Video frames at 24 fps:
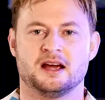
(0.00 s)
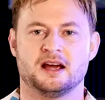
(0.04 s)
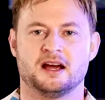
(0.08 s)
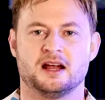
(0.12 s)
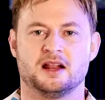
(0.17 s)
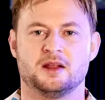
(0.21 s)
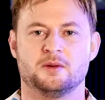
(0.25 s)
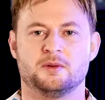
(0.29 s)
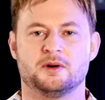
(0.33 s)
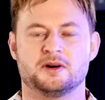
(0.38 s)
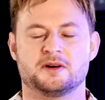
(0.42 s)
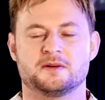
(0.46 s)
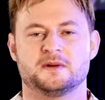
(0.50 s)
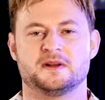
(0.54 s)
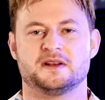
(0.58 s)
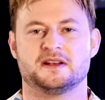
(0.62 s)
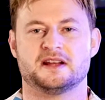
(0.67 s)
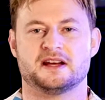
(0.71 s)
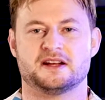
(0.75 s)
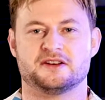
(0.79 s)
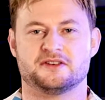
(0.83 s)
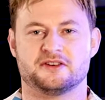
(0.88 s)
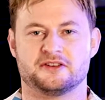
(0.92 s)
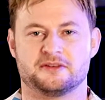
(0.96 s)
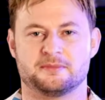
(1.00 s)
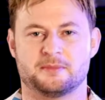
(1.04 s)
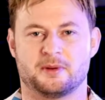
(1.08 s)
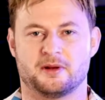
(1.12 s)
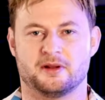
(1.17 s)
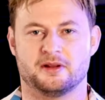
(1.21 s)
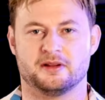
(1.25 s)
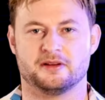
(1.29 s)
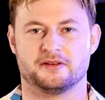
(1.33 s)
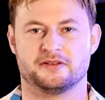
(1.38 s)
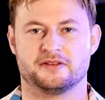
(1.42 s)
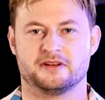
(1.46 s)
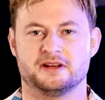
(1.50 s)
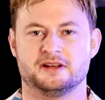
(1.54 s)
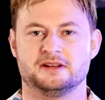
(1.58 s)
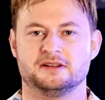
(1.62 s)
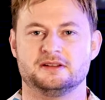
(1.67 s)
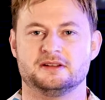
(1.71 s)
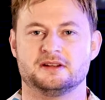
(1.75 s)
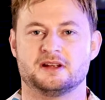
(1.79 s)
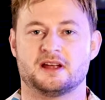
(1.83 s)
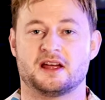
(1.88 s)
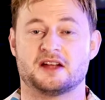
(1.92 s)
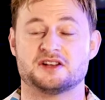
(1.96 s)
Hello, welcome to Dangerous Policy,
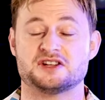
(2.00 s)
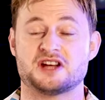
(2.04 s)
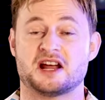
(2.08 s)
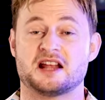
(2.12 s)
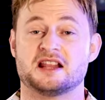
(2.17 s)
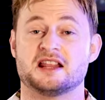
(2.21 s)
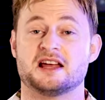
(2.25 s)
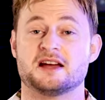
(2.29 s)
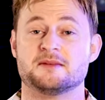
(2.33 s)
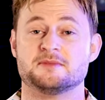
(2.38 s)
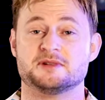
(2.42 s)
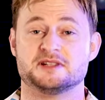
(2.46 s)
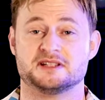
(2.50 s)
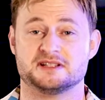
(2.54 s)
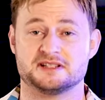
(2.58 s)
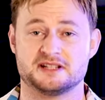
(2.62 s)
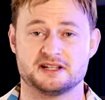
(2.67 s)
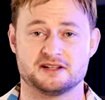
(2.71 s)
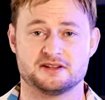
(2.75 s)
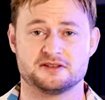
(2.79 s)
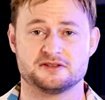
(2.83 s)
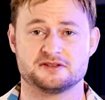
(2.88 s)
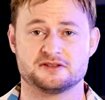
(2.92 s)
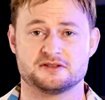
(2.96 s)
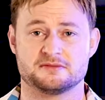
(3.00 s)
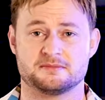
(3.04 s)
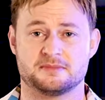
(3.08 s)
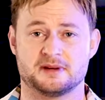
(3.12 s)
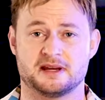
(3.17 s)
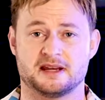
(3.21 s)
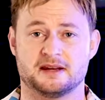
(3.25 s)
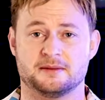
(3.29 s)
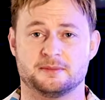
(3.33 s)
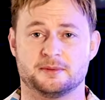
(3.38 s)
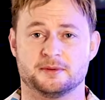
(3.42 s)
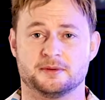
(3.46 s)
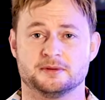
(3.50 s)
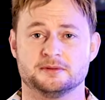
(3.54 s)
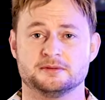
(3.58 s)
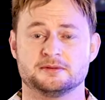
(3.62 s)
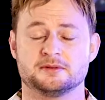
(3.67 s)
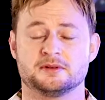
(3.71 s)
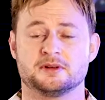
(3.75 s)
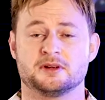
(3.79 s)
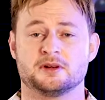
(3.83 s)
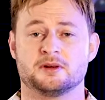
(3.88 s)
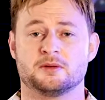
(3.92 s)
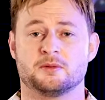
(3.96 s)
a channel aimed at intelligent
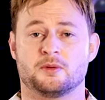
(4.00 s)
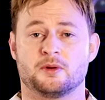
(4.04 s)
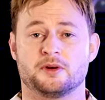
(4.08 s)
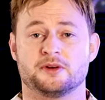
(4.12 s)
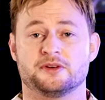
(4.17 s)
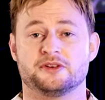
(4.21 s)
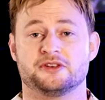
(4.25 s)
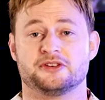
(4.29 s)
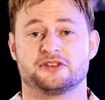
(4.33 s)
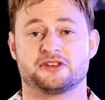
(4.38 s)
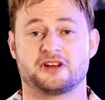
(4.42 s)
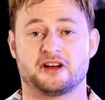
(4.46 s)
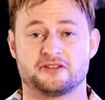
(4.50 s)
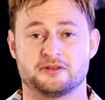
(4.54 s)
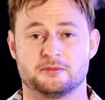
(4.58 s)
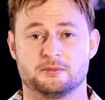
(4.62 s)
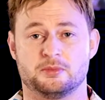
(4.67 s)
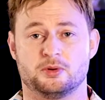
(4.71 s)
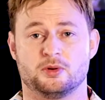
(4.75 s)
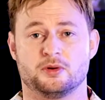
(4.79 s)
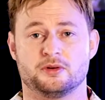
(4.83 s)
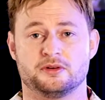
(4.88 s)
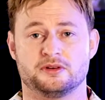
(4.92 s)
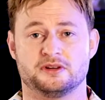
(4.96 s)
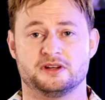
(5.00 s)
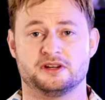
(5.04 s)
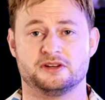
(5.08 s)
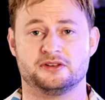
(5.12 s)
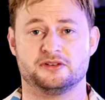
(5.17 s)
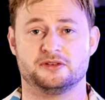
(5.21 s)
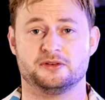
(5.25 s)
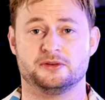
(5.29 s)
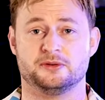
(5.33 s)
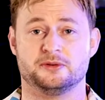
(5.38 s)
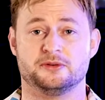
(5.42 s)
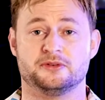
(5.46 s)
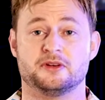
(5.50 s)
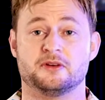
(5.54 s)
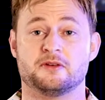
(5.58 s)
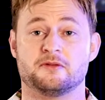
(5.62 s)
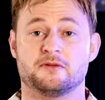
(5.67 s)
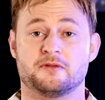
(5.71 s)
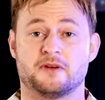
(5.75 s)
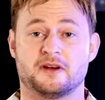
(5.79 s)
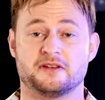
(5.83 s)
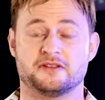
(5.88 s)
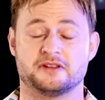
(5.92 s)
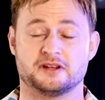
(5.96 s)
people wanting to discuss important issues
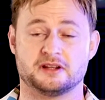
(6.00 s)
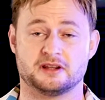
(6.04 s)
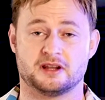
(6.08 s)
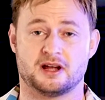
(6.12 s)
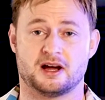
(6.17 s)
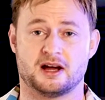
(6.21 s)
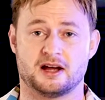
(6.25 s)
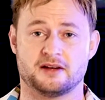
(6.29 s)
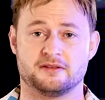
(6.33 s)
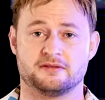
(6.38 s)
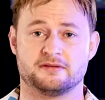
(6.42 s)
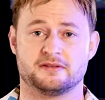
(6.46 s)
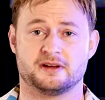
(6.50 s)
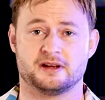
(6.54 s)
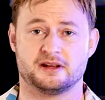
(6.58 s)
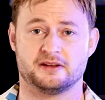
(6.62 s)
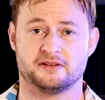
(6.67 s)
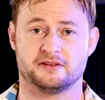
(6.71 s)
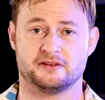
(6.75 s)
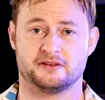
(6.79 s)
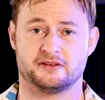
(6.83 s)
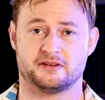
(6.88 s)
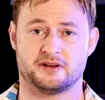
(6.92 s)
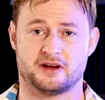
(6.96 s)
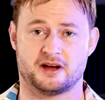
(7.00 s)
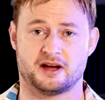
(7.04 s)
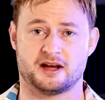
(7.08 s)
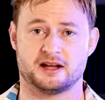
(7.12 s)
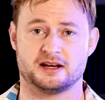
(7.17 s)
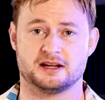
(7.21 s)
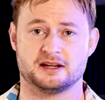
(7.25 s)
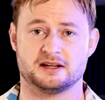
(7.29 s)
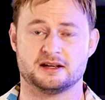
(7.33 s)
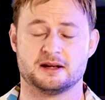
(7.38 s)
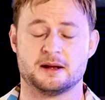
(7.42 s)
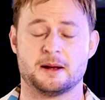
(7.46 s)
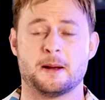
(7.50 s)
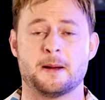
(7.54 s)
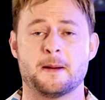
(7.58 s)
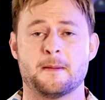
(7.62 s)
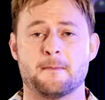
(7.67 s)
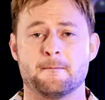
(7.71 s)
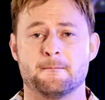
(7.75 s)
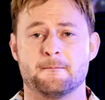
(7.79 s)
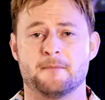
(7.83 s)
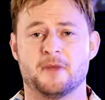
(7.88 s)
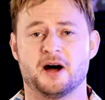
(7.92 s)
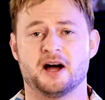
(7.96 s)
facing life and society.
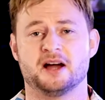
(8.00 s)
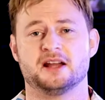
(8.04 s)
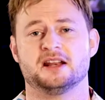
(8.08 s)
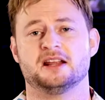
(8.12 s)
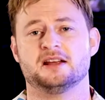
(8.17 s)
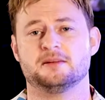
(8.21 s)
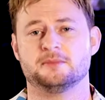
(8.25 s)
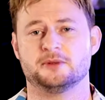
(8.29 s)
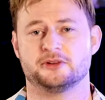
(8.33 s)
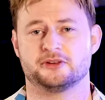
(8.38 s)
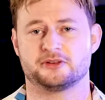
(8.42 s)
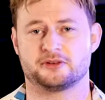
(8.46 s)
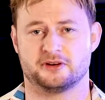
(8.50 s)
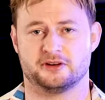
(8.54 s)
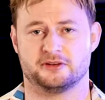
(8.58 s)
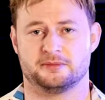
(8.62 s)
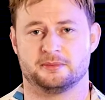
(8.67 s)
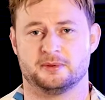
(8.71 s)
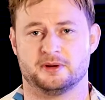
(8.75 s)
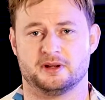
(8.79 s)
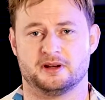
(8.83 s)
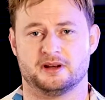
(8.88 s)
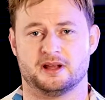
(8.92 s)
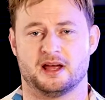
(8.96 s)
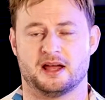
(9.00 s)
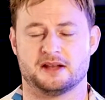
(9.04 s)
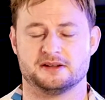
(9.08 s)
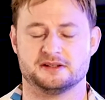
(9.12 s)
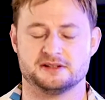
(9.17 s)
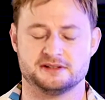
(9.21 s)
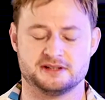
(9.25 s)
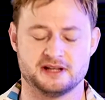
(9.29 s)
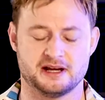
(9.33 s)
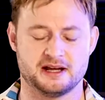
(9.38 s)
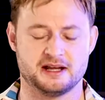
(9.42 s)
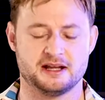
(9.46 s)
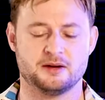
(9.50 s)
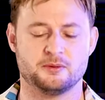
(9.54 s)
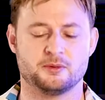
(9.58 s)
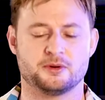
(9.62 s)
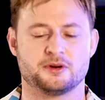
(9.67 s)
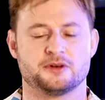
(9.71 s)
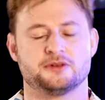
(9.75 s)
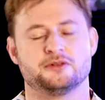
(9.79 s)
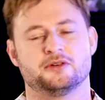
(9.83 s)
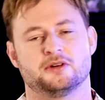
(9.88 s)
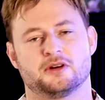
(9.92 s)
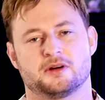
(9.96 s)
My name is Crispin, and today I
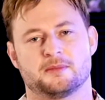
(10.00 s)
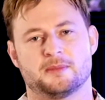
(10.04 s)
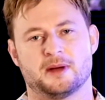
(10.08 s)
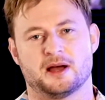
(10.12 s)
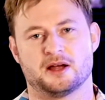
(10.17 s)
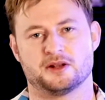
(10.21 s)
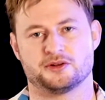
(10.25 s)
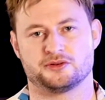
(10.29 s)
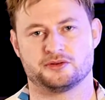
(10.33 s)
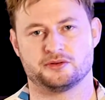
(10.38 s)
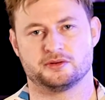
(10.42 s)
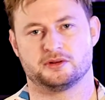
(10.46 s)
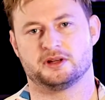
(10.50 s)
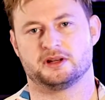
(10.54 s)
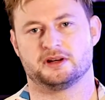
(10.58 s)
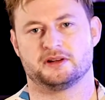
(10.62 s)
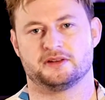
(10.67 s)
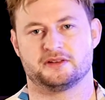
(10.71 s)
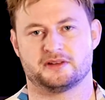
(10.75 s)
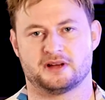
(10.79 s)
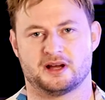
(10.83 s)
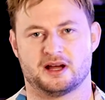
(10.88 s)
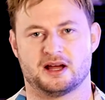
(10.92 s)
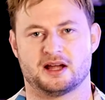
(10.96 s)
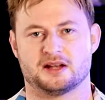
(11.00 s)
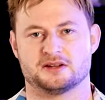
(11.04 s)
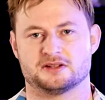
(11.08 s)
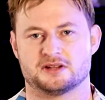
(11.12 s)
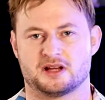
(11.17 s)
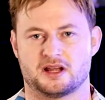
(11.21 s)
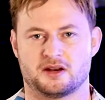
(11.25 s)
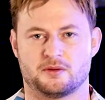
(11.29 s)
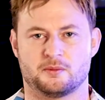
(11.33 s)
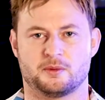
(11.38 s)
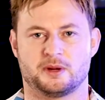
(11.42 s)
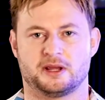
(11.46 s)
want to talk about Julian Assange and